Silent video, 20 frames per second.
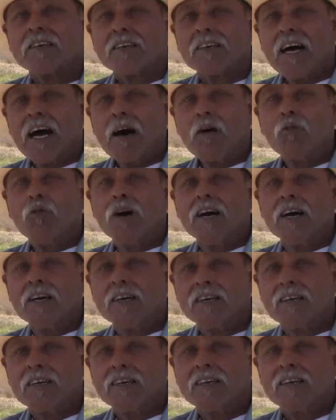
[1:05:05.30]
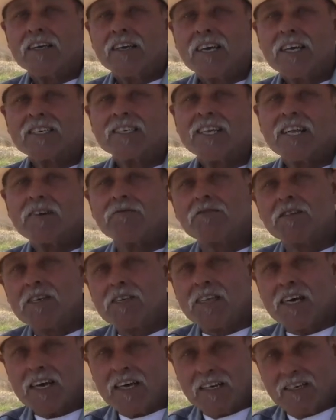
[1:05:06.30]
Agua es la
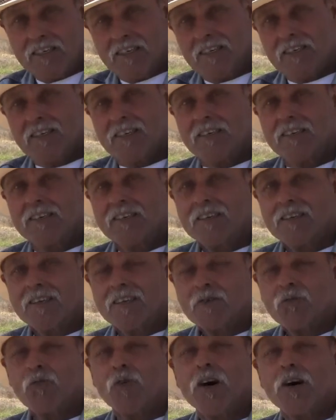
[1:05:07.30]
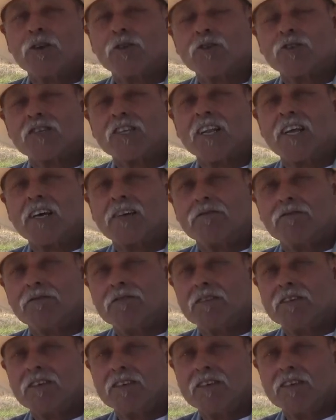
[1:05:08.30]
vida, and water is life.
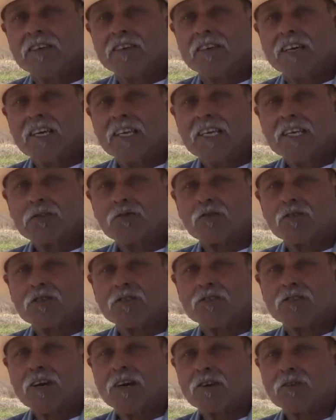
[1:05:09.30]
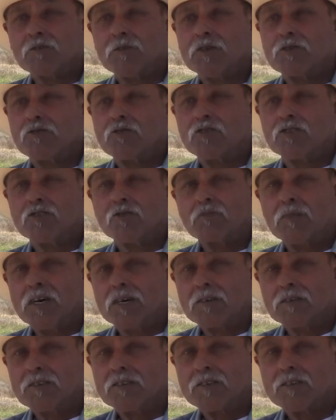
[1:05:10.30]
And that's what this documentary is
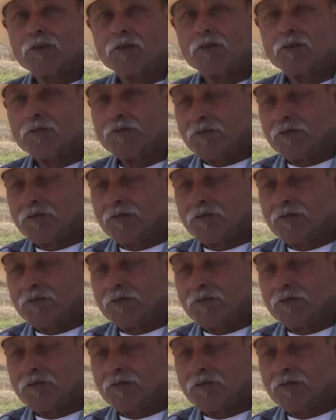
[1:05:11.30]
about. So